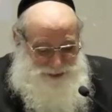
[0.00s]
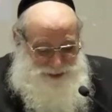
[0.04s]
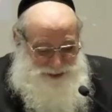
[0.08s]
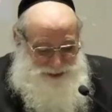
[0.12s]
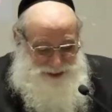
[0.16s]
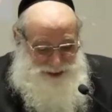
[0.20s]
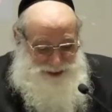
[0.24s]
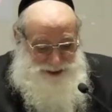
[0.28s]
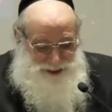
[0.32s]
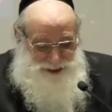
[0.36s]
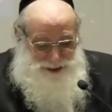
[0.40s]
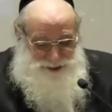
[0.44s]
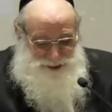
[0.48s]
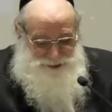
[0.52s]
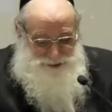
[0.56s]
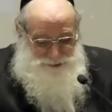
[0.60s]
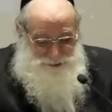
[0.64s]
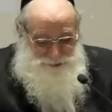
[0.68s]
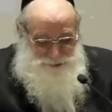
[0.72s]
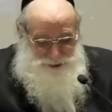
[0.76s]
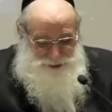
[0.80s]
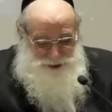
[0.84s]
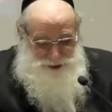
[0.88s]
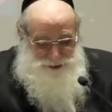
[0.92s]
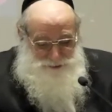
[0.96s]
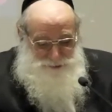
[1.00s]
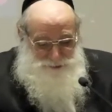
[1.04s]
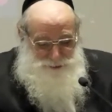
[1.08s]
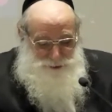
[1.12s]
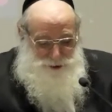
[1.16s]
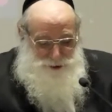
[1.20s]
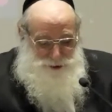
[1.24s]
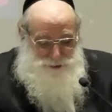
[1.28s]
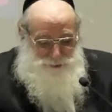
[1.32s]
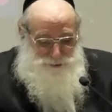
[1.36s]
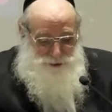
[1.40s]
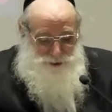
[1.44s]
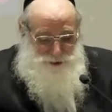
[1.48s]
He has written more
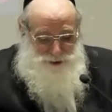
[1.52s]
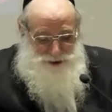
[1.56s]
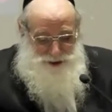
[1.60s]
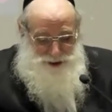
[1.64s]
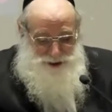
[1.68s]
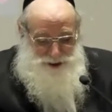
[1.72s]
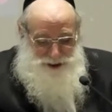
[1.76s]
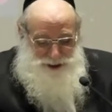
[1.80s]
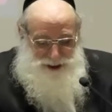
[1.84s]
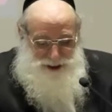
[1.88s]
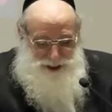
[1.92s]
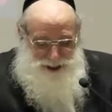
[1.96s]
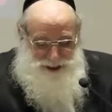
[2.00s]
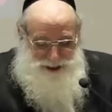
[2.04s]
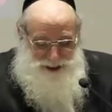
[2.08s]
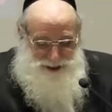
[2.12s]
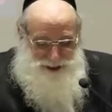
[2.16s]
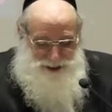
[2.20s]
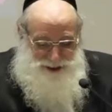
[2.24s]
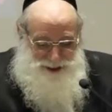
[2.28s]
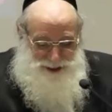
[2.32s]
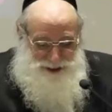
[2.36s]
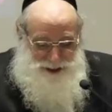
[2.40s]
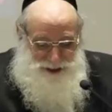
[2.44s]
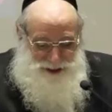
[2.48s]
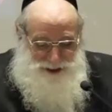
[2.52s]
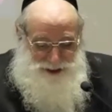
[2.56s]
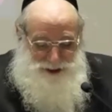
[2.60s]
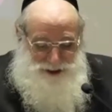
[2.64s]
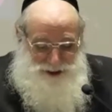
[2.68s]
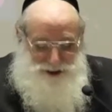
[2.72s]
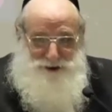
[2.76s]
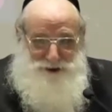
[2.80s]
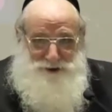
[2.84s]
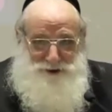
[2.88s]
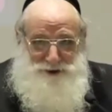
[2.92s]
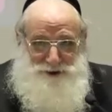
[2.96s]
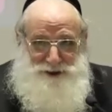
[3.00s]
books in the last 10
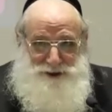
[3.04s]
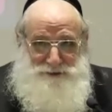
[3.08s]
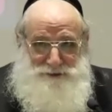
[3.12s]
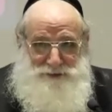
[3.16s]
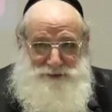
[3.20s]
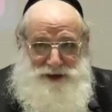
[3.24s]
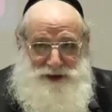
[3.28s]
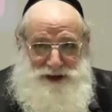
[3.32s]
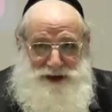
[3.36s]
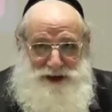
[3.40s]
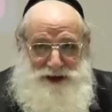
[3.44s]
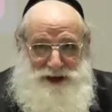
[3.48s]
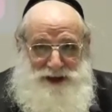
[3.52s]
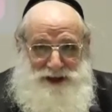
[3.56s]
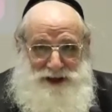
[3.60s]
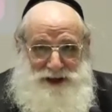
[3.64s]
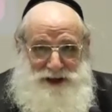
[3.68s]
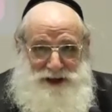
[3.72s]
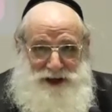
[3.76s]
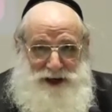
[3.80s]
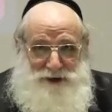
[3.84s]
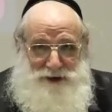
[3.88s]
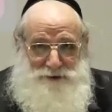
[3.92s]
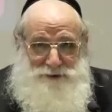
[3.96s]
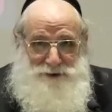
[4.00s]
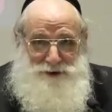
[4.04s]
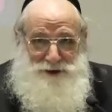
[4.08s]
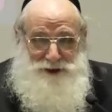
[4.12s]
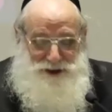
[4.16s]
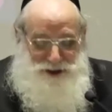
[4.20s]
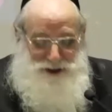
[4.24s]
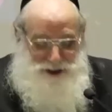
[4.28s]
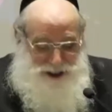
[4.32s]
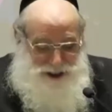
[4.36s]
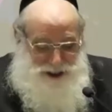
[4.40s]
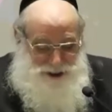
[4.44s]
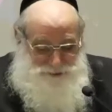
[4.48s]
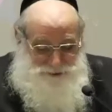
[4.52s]
years than I have written in the
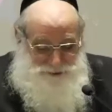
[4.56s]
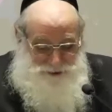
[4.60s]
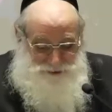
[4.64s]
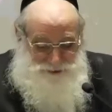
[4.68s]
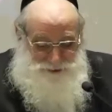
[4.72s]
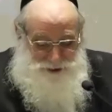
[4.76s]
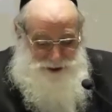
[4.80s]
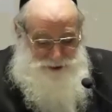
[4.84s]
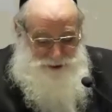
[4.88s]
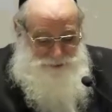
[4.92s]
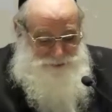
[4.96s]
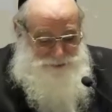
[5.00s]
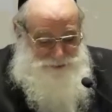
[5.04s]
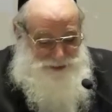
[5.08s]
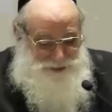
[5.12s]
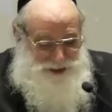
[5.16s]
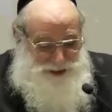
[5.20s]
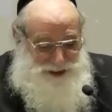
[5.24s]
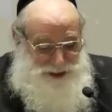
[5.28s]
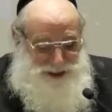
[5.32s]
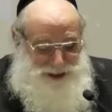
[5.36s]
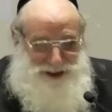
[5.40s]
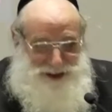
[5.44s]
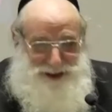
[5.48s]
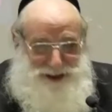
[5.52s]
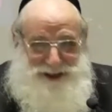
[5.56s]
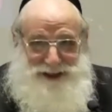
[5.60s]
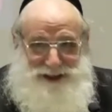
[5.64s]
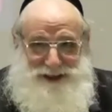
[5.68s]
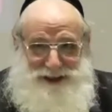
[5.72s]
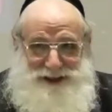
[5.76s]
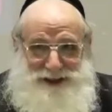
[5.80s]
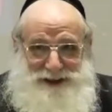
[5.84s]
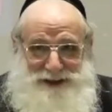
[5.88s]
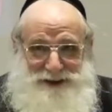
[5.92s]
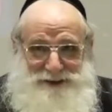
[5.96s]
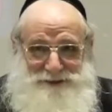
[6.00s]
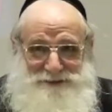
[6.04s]
last 50.
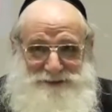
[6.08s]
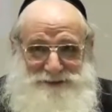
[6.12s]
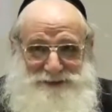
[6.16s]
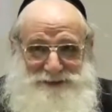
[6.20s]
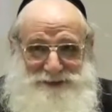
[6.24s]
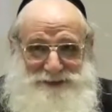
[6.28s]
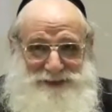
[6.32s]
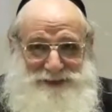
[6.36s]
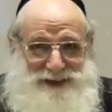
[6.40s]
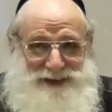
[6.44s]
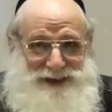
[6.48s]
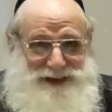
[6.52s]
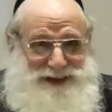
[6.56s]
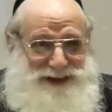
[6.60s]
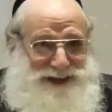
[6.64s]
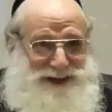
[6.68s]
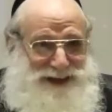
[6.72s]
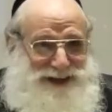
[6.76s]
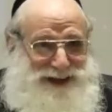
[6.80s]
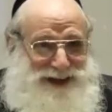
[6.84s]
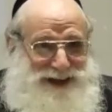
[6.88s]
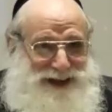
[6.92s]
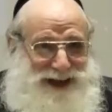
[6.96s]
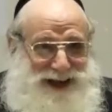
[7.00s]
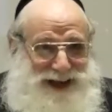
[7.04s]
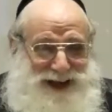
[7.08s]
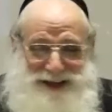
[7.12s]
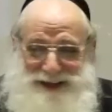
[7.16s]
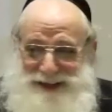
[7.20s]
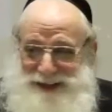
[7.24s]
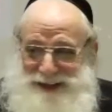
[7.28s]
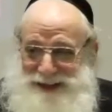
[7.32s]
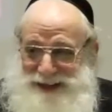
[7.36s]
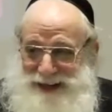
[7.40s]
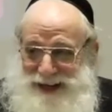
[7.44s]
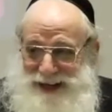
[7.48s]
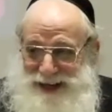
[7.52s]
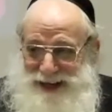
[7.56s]
And he
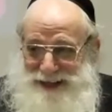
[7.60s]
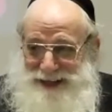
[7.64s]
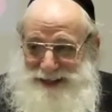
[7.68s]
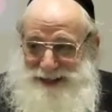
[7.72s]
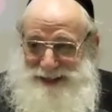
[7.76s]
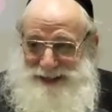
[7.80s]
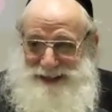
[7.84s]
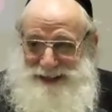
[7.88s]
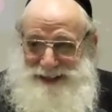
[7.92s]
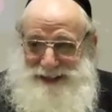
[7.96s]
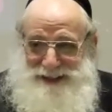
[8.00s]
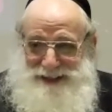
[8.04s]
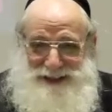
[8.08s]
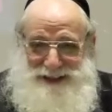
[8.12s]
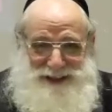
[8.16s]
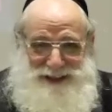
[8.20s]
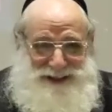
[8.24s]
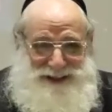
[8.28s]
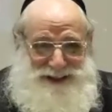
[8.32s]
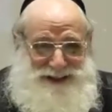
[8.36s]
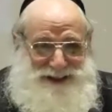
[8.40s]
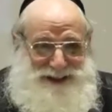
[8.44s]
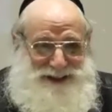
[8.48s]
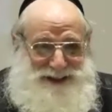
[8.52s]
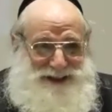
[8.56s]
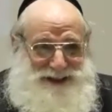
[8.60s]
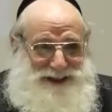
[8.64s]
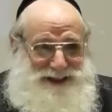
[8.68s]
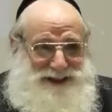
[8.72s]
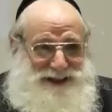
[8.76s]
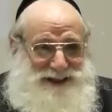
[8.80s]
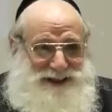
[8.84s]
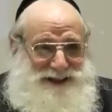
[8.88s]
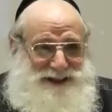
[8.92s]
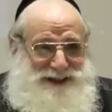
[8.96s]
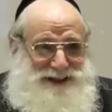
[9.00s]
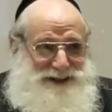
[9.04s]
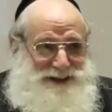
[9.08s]
has the
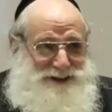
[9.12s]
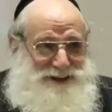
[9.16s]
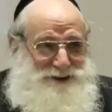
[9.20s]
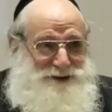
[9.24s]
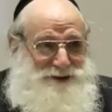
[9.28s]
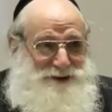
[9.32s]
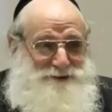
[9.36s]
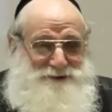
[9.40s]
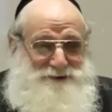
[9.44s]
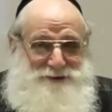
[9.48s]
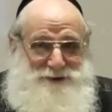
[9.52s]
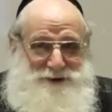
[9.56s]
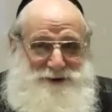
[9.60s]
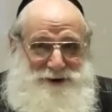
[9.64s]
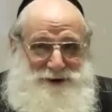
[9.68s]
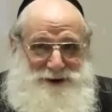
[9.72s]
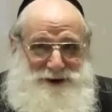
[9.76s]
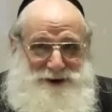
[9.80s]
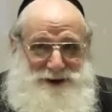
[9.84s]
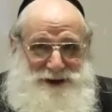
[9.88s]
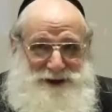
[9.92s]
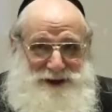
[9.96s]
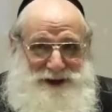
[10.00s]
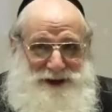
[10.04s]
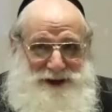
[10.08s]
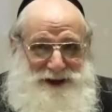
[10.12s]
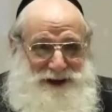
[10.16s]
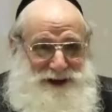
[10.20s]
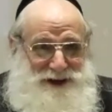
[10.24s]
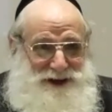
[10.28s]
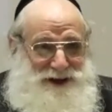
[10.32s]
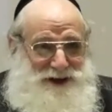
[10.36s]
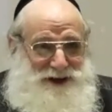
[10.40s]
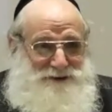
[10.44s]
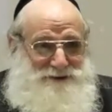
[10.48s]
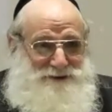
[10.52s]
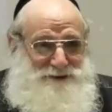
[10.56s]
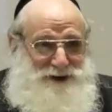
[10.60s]
good fortune
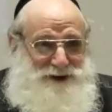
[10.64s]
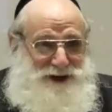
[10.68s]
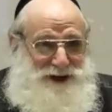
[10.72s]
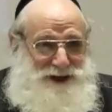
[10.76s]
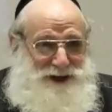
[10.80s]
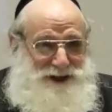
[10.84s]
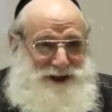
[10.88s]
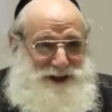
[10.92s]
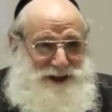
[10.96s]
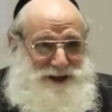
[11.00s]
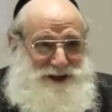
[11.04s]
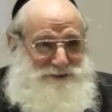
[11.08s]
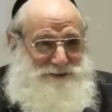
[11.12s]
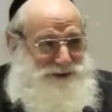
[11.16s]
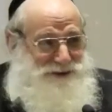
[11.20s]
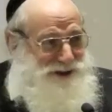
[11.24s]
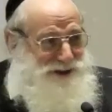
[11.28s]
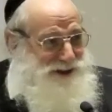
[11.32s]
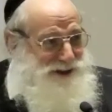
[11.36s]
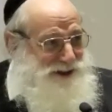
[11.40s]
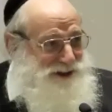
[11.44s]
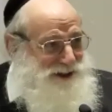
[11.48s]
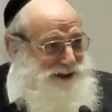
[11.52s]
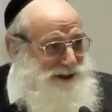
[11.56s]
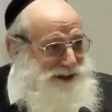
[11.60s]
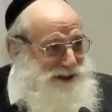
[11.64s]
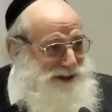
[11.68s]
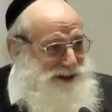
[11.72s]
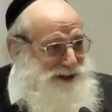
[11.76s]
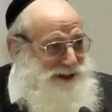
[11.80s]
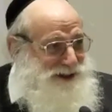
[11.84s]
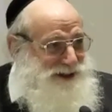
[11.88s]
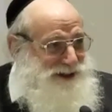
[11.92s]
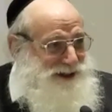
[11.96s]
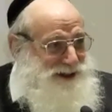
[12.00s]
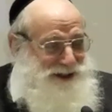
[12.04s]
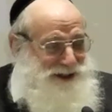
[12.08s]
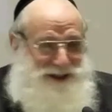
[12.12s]
of writing them in
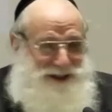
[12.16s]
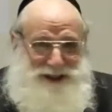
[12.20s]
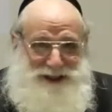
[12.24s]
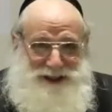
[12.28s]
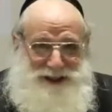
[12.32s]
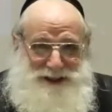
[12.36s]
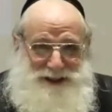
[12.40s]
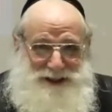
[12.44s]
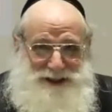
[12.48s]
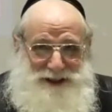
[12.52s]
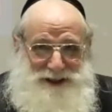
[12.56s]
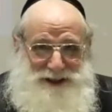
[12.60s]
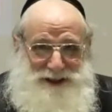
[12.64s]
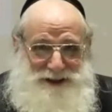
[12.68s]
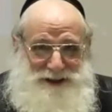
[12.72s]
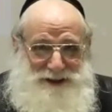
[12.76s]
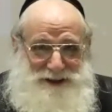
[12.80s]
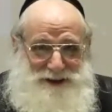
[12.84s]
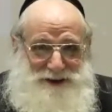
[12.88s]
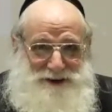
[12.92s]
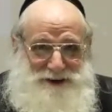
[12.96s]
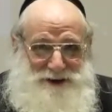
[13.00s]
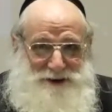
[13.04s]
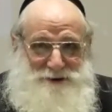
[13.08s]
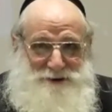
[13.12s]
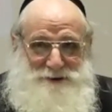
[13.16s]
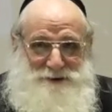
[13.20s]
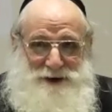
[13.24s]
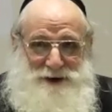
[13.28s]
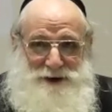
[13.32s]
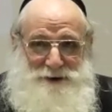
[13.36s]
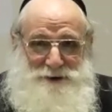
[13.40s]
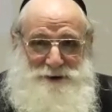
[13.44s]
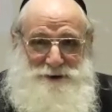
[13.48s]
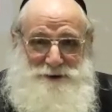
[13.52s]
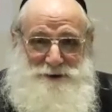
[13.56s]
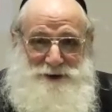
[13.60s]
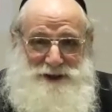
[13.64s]
Italy, where
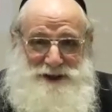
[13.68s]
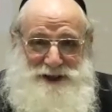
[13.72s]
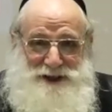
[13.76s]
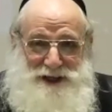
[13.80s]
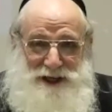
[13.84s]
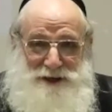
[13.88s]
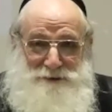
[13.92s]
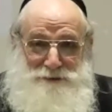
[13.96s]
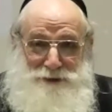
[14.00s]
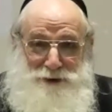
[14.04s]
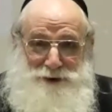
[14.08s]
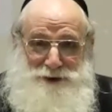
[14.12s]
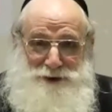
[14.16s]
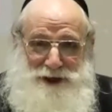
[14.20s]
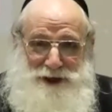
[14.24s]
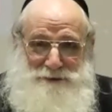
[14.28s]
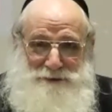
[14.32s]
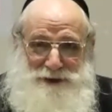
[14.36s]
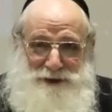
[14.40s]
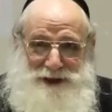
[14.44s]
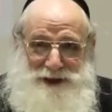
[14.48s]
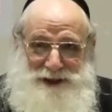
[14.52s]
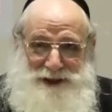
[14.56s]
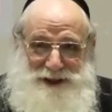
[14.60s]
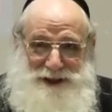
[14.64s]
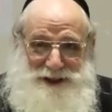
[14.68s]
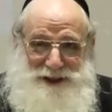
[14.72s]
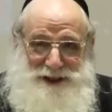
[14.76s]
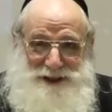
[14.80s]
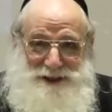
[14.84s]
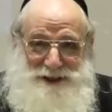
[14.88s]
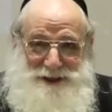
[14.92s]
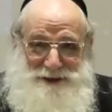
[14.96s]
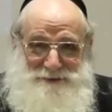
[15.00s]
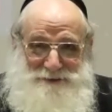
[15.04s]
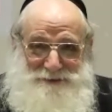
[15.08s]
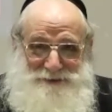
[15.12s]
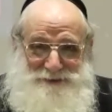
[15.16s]
you could sell books on Bacchylides.
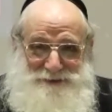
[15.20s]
